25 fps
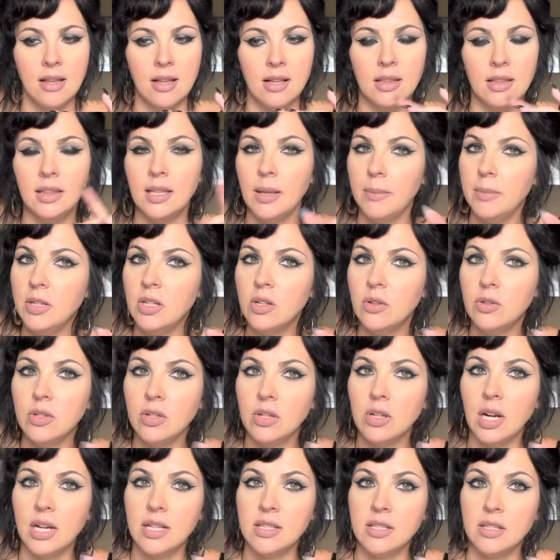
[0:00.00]
Let me know
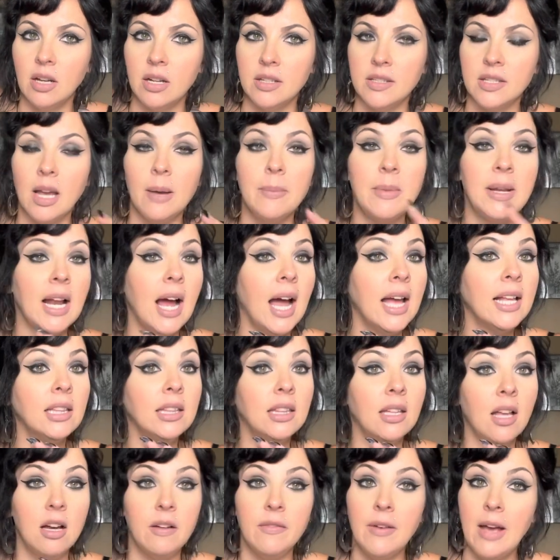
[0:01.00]
your guys' thoughts. I mean, I
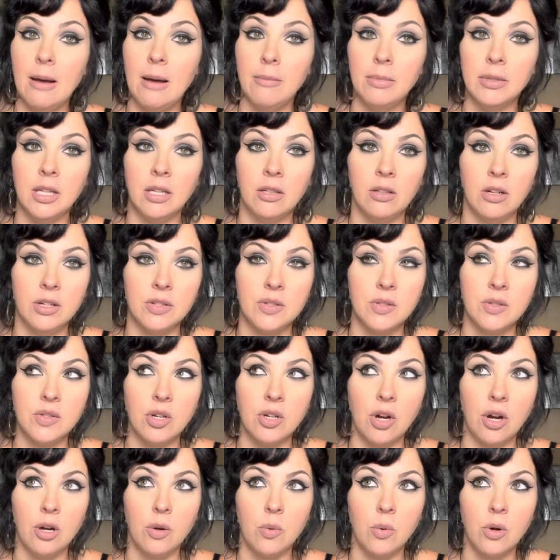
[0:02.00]
love Abigail Larson's
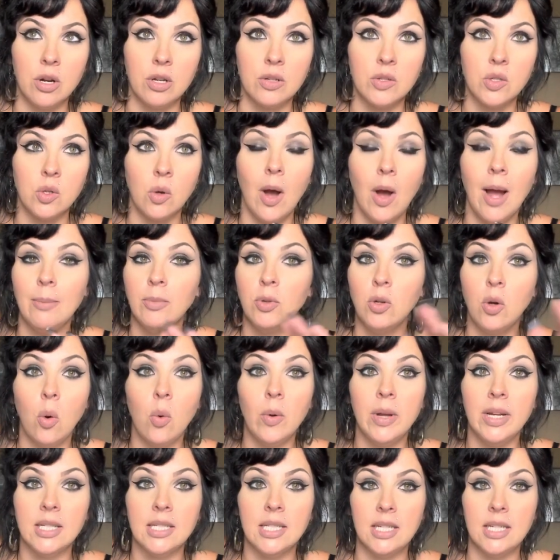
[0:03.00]
artwork, so I'm
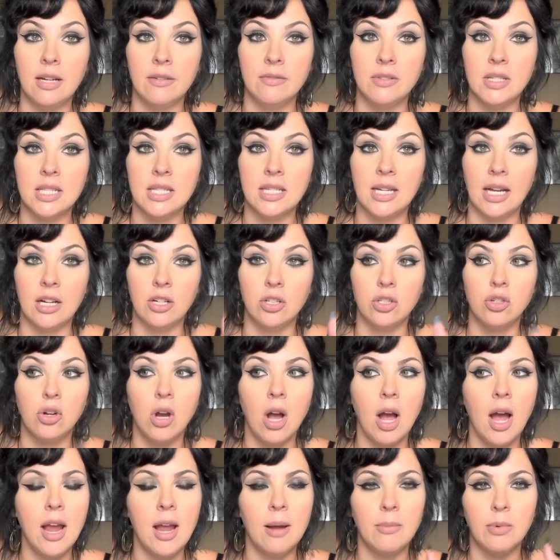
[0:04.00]
going to give this deck a
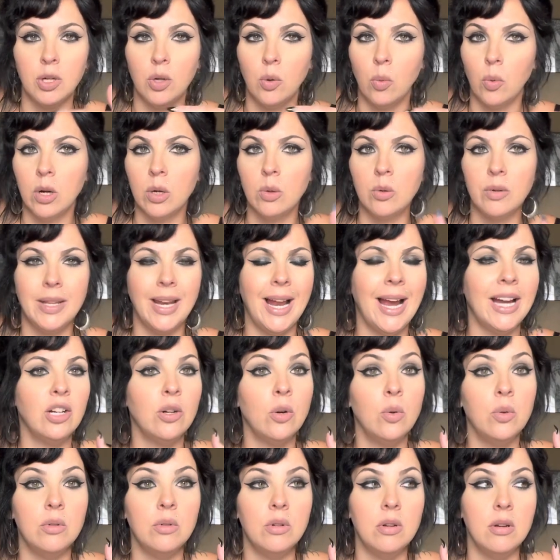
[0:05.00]
try. I'm going to work with it. I
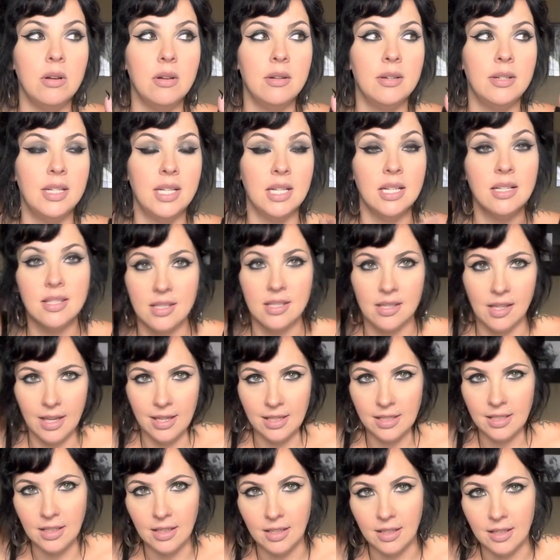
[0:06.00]
don't
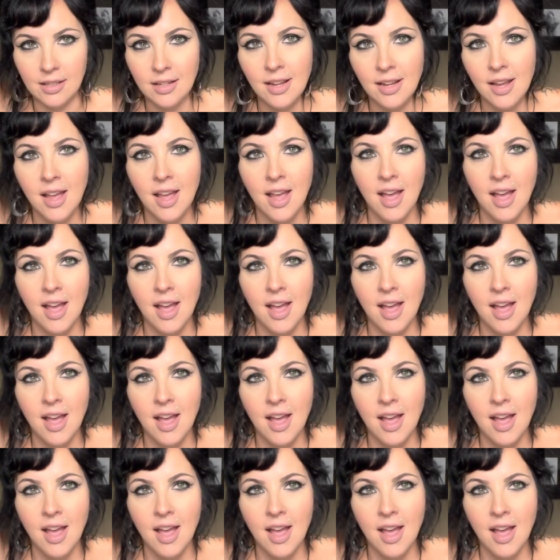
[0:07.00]
dislike it.